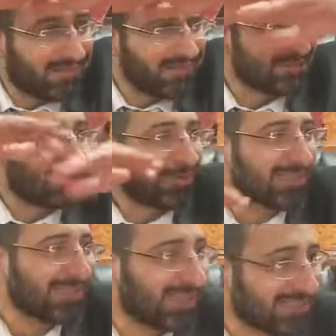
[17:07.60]
so what
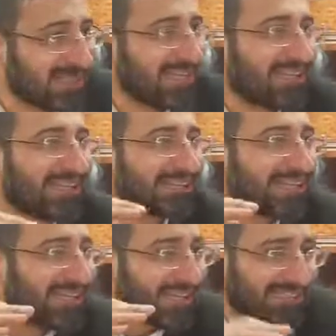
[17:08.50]
he does
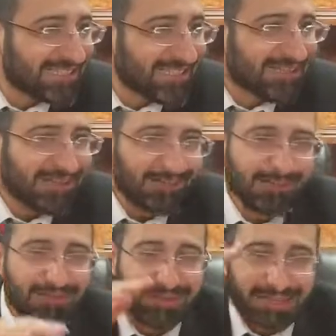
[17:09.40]
the kissing
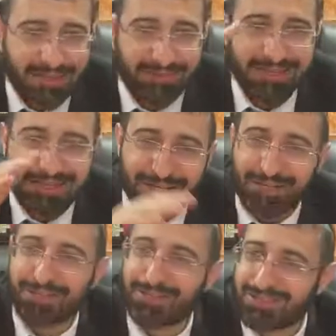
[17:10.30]
between heaven and the
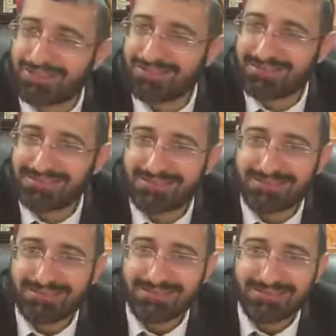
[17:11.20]
earth.
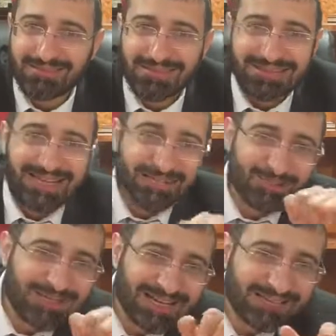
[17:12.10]
Guys,
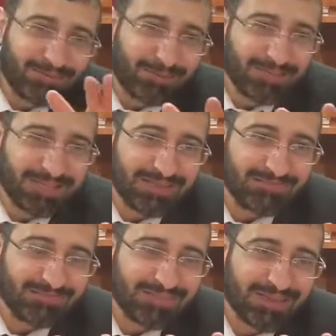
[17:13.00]
you got it one more
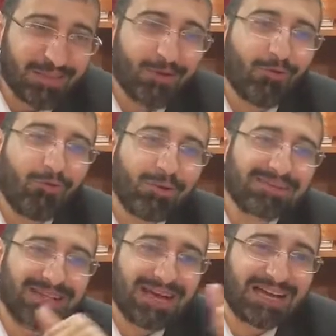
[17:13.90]
time. What
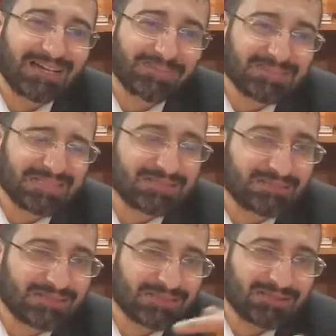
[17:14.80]
the Arab said to
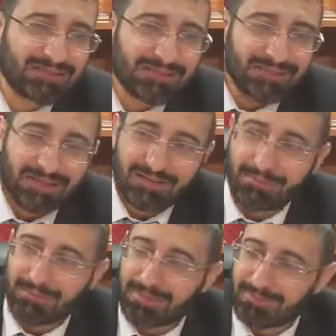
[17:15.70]
the
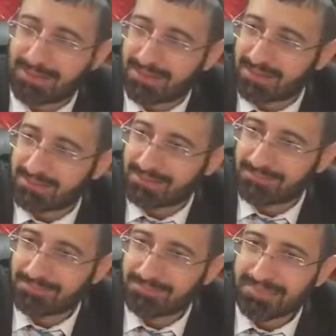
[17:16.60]
Rabbi Bar Bar Chana?
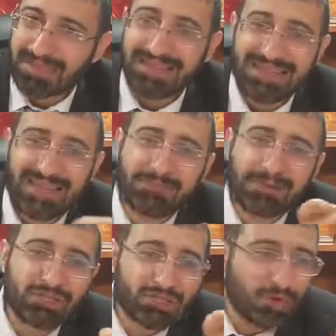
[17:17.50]
Let
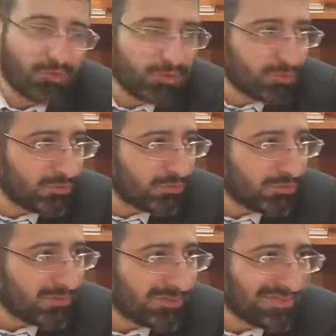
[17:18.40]
me show you
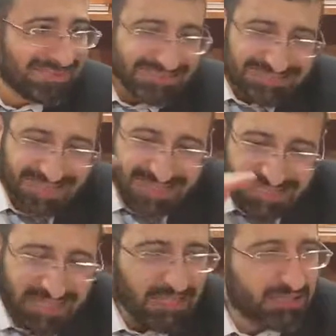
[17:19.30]
the
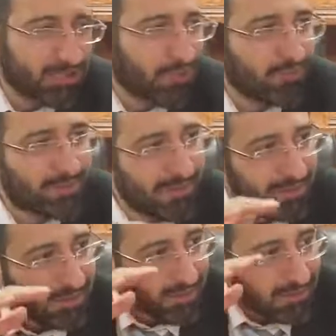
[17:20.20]
kiss of
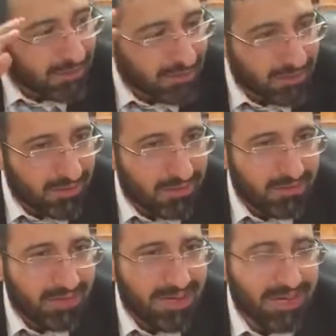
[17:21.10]
the
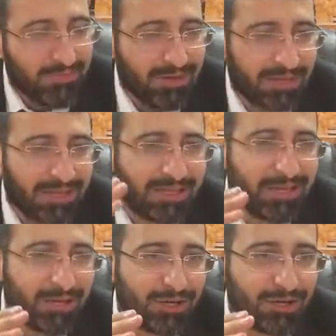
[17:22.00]
heaven and
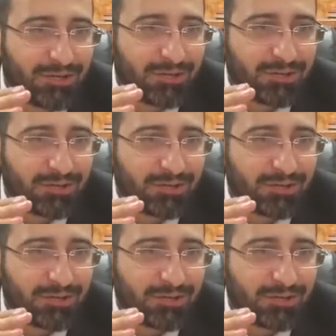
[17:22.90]
the earth.